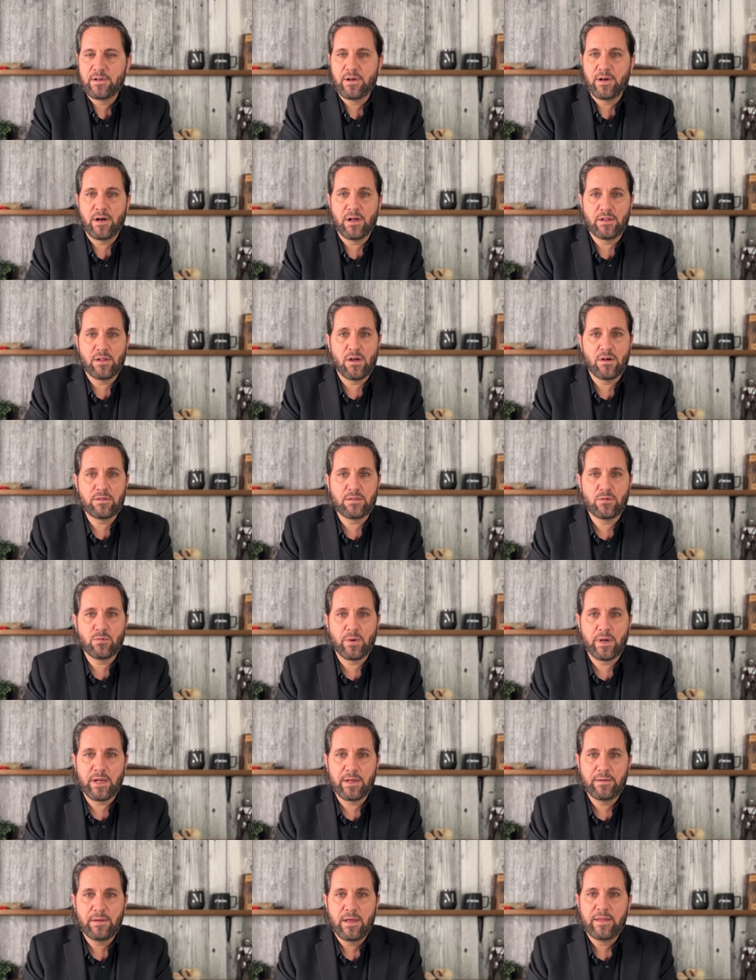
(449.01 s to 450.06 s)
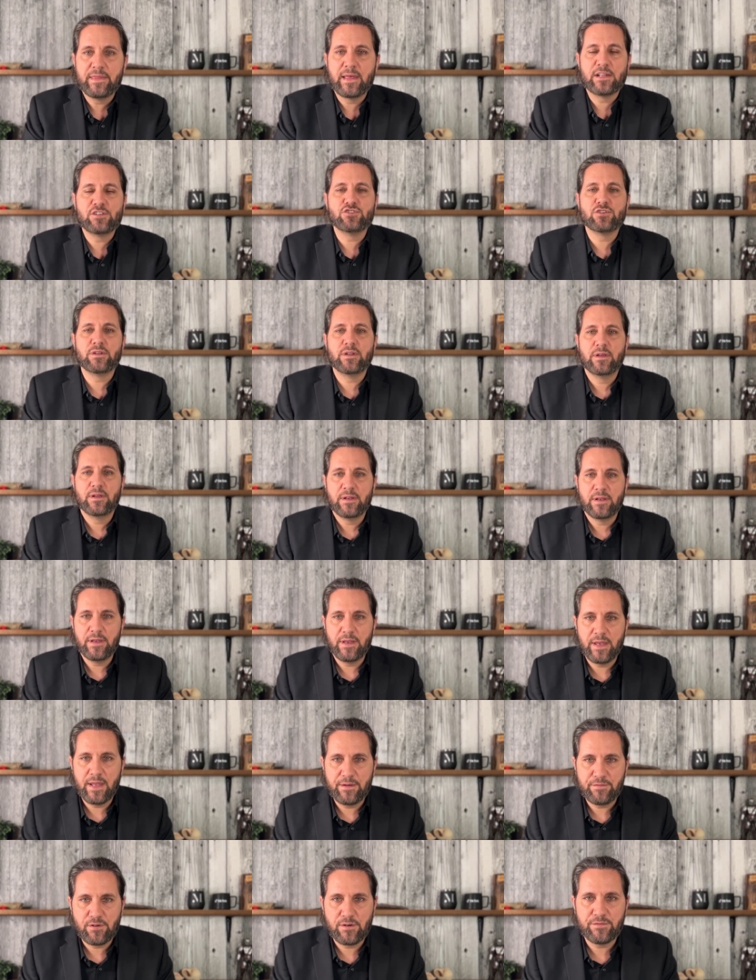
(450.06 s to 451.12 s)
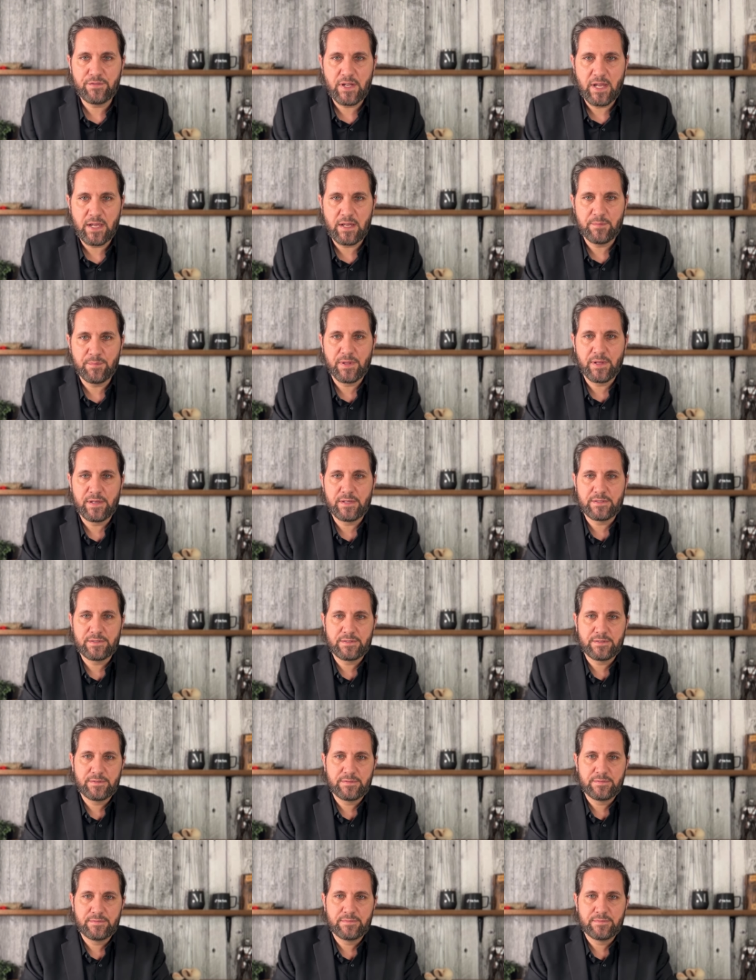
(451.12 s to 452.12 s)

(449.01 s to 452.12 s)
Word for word: along the way that should never have taken place.